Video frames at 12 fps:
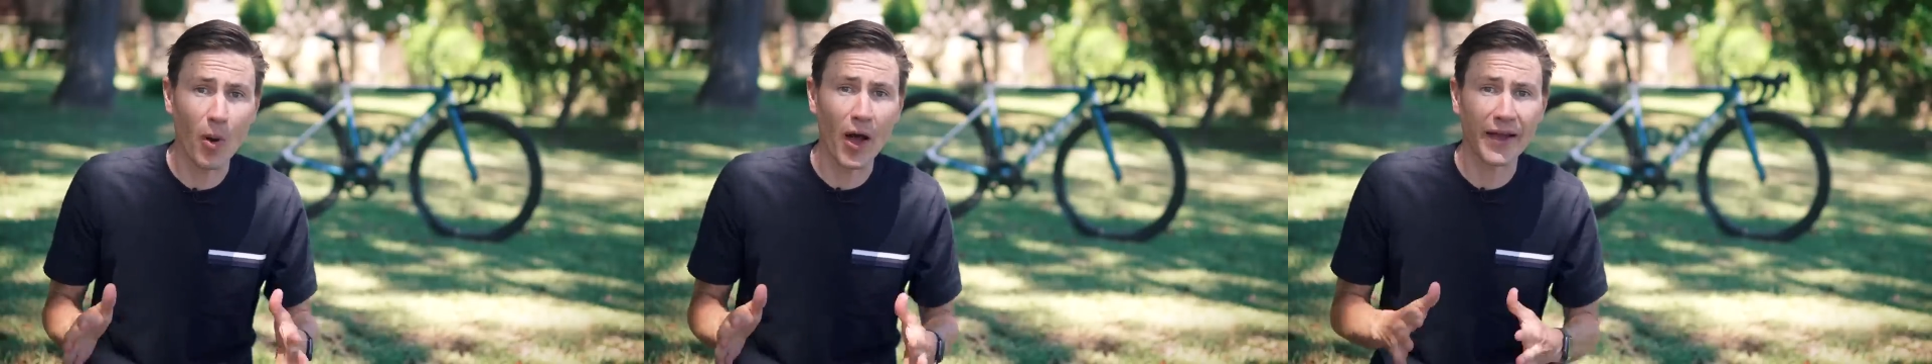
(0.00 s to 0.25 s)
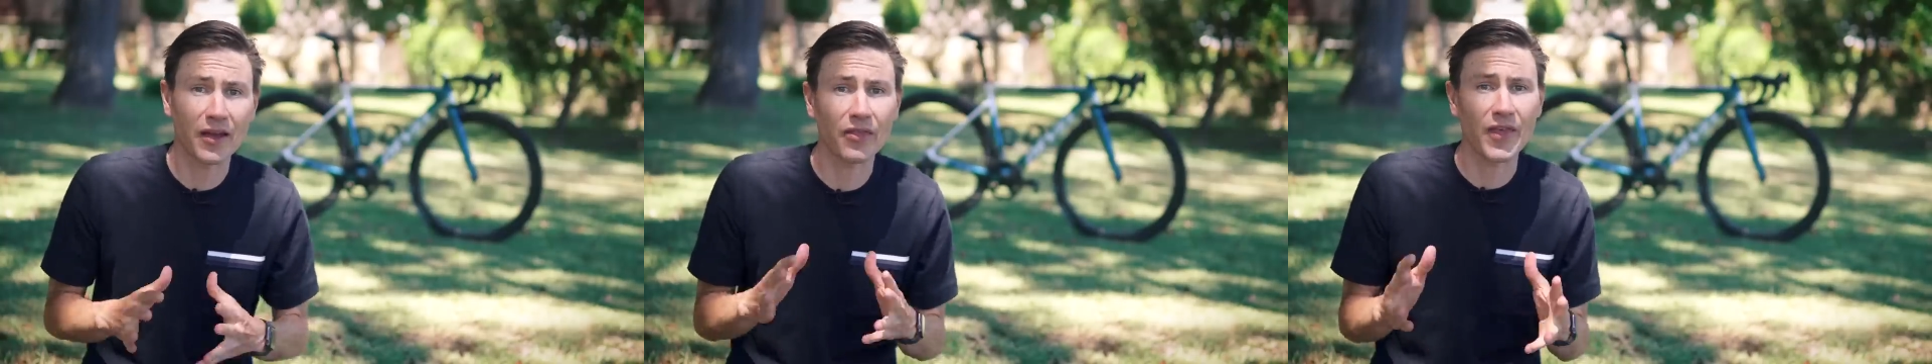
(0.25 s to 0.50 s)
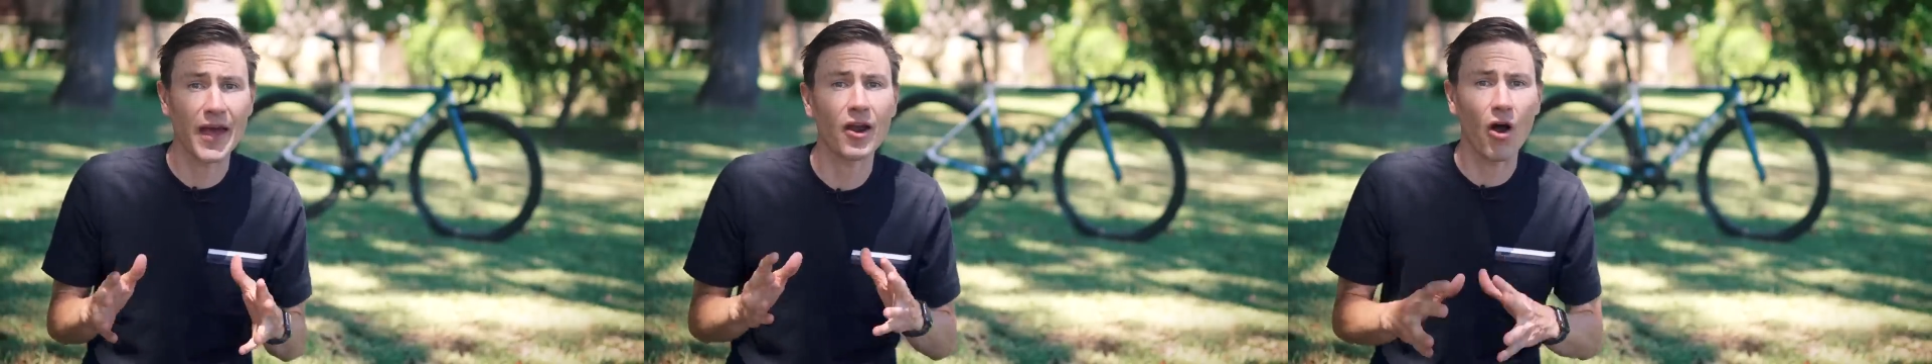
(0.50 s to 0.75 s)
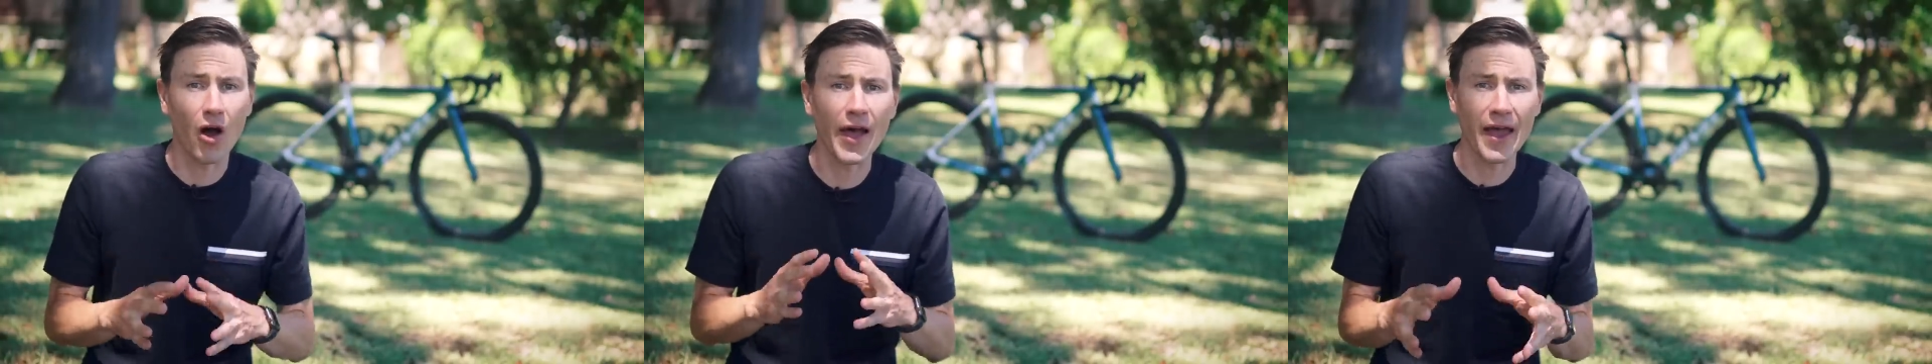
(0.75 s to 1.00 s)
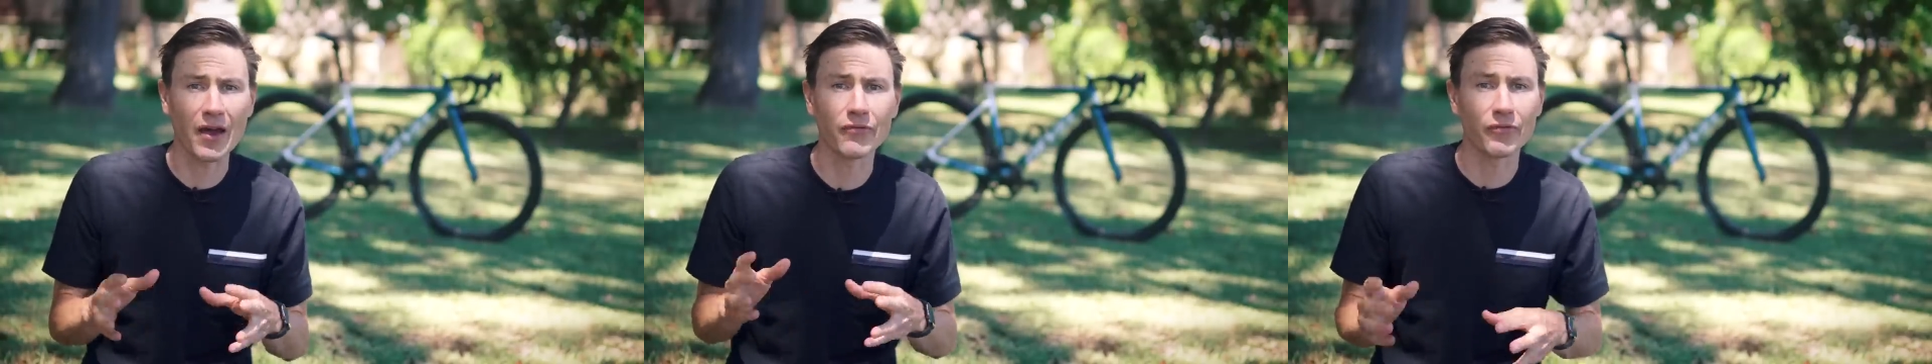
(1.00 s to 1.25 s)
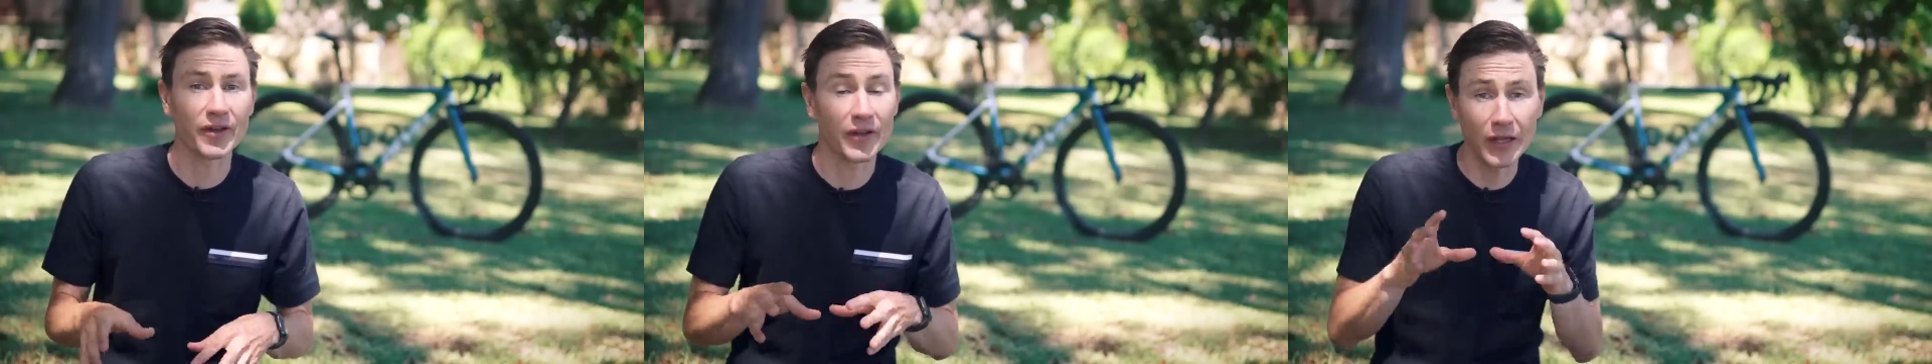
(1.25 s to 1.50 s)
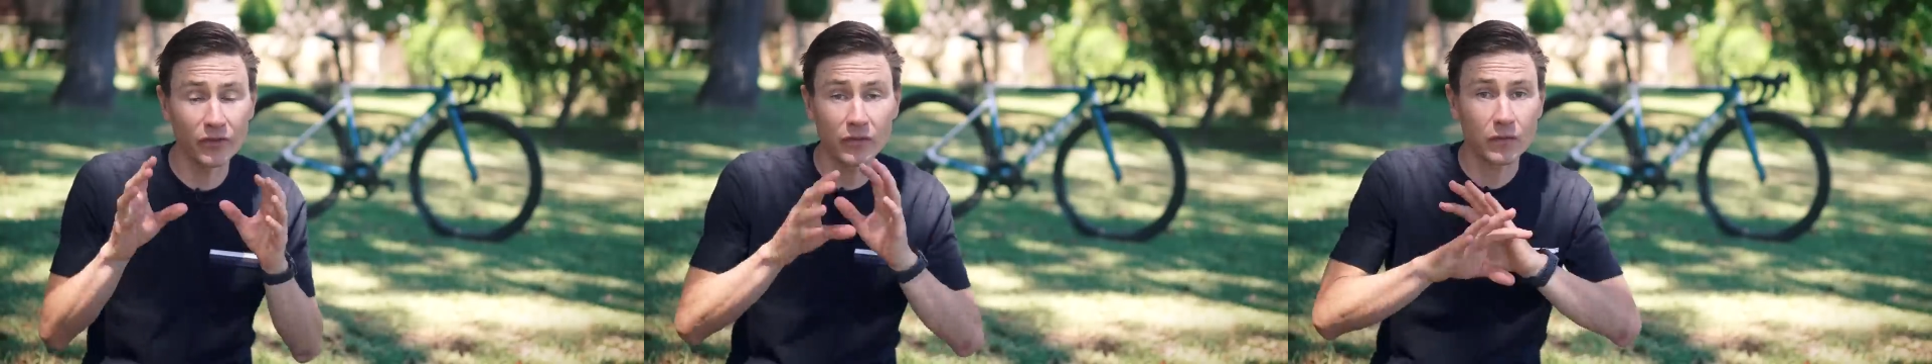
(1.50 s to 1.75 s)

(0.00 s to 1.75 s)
bike that I have ridden. And